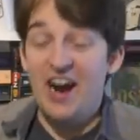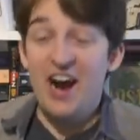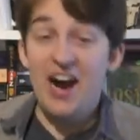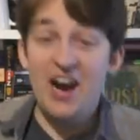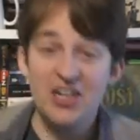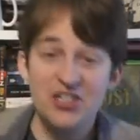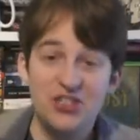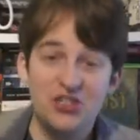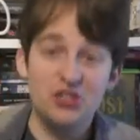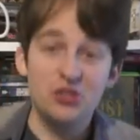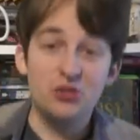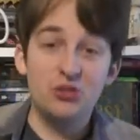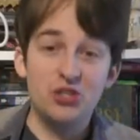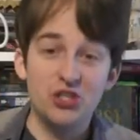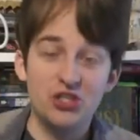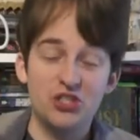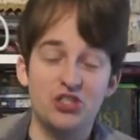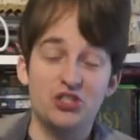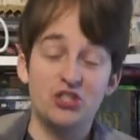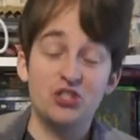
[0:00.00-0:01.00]
aren't you
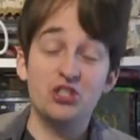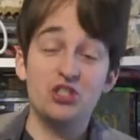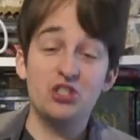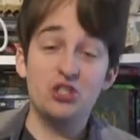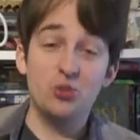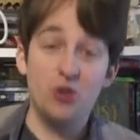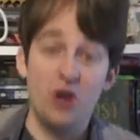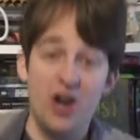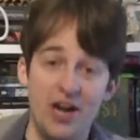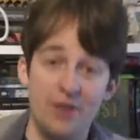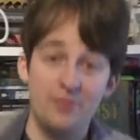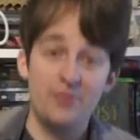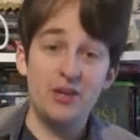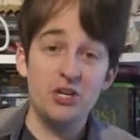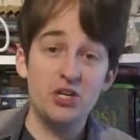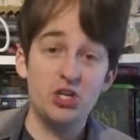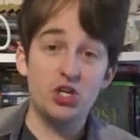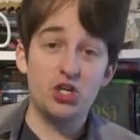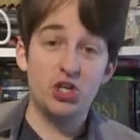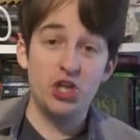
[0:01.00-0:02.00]
just
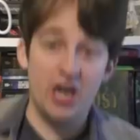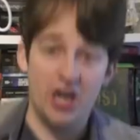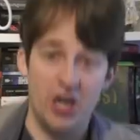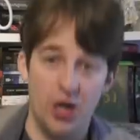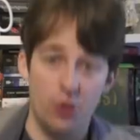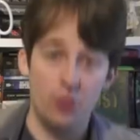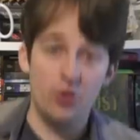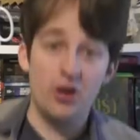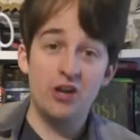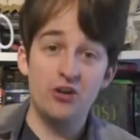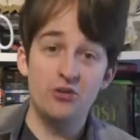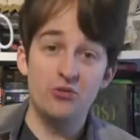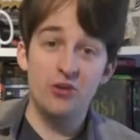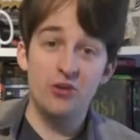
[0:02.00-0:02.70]
describing Shadowrun